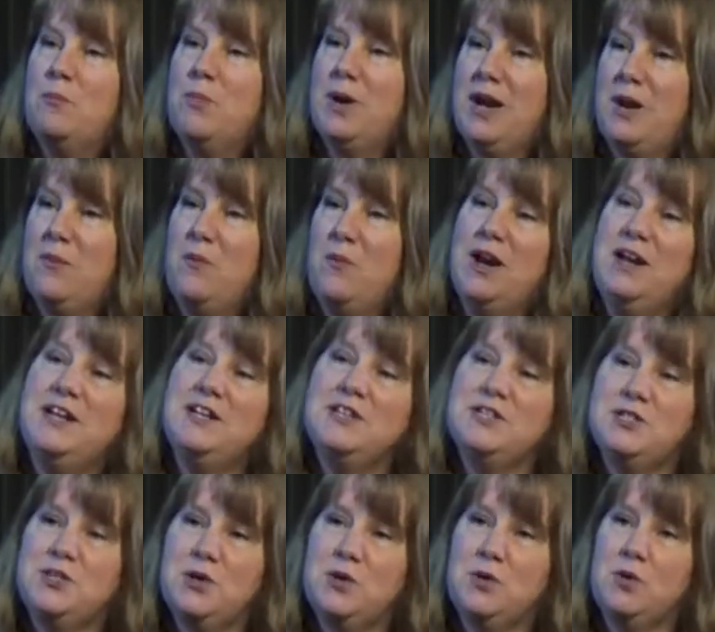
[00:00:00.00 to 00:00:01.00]
But I wanted to
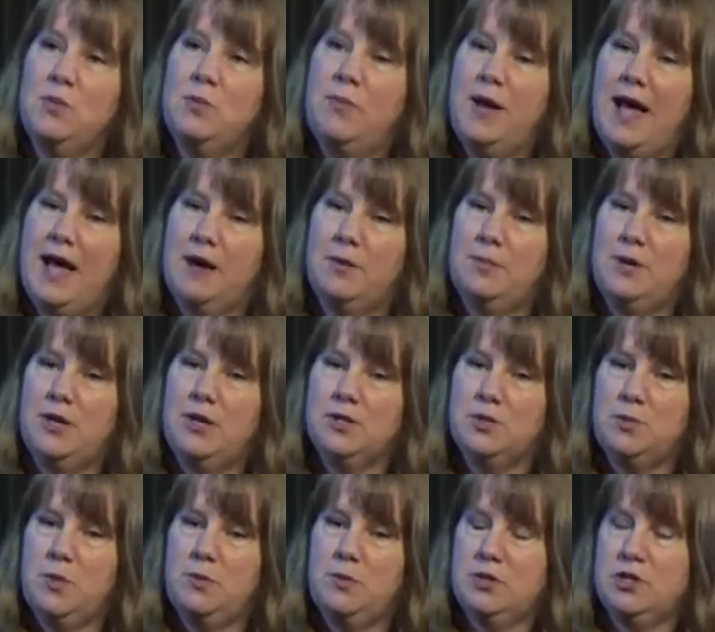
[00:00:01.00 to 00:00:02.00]
circle back
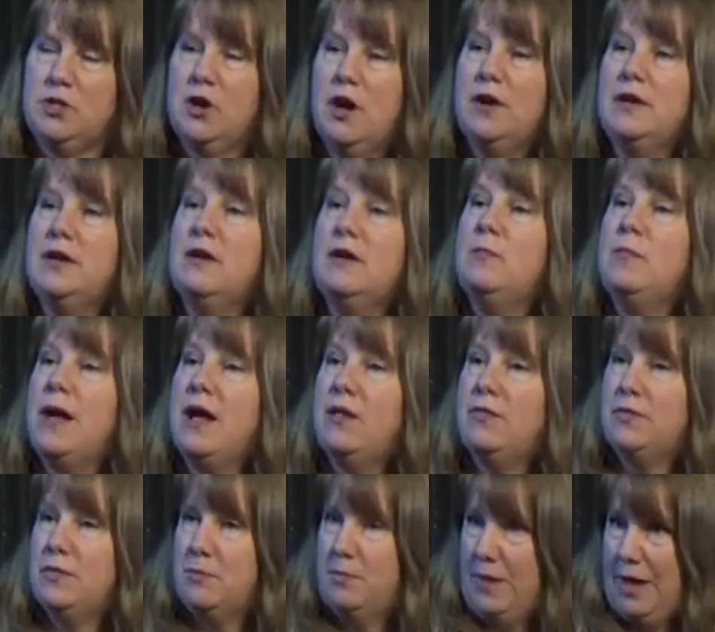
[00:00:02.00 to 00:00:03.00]
because we were talking
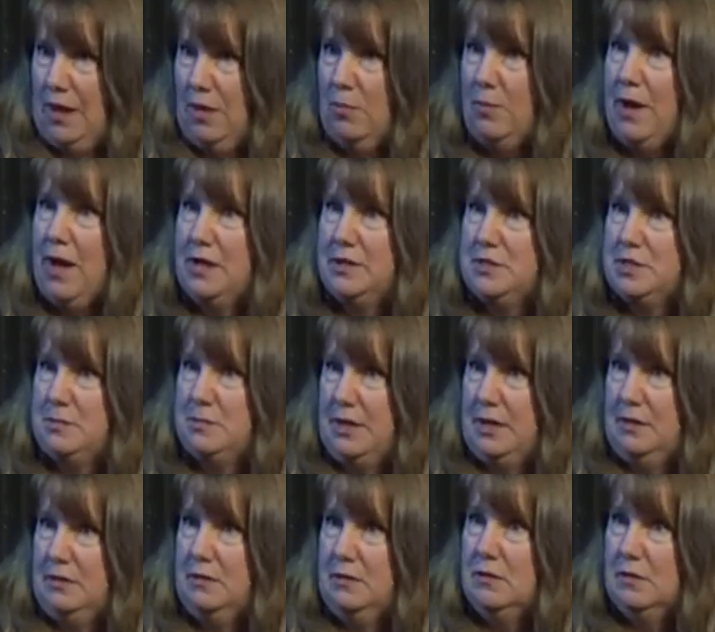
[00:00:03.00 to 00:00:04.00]
about the bail
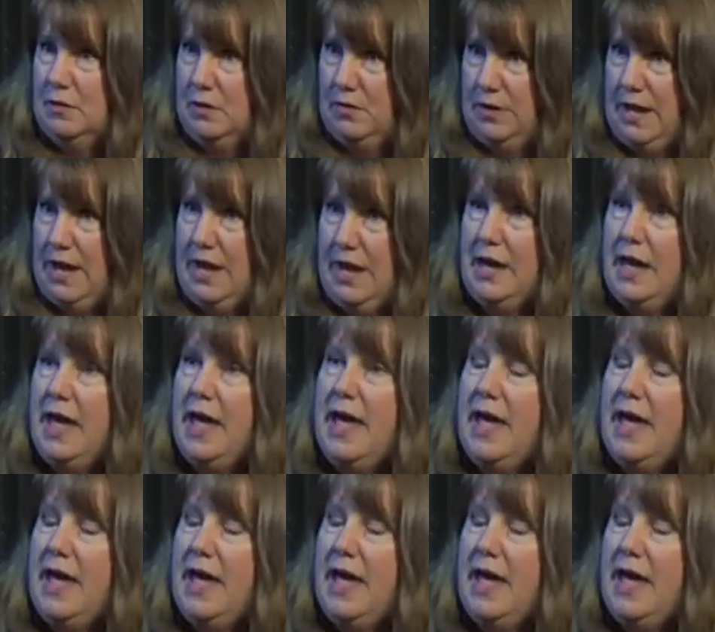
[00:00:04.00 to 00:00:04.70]
bondsman, okay?